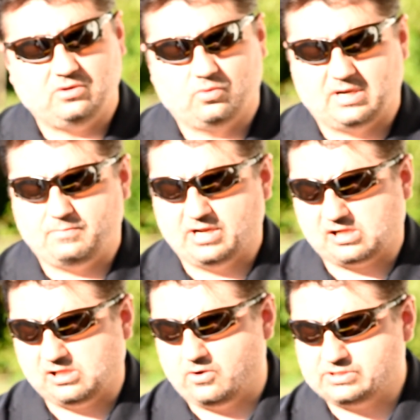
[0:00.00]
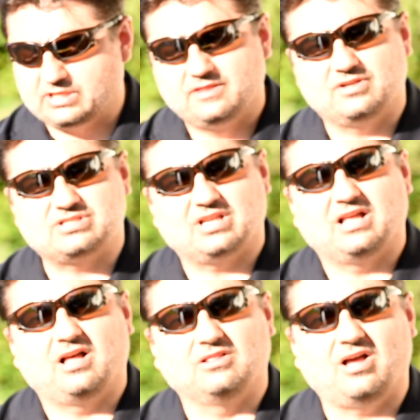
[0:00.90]
When I bring it close, there's
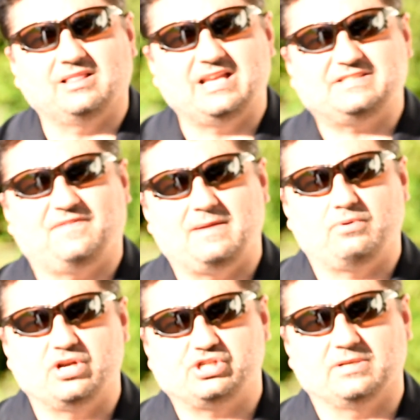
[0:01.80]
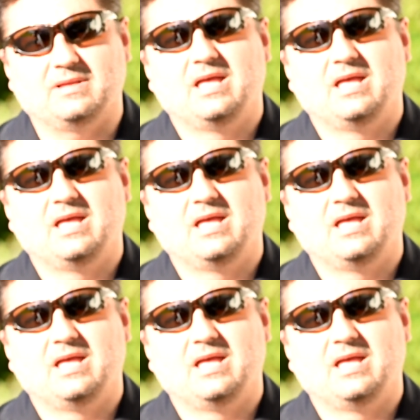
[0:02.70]
a lot less vibration.